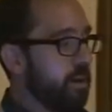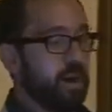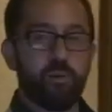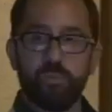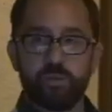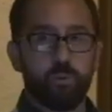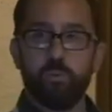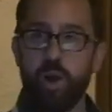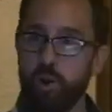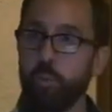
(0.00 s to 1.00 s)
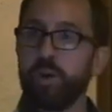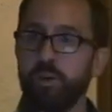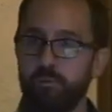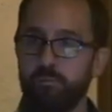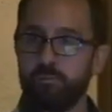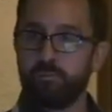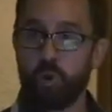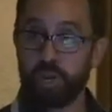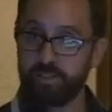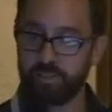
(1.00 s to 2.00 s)
And we said, well, why aren't we
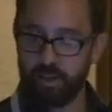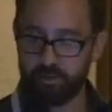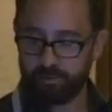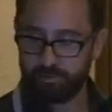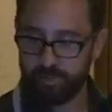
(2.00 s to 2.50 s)
working together?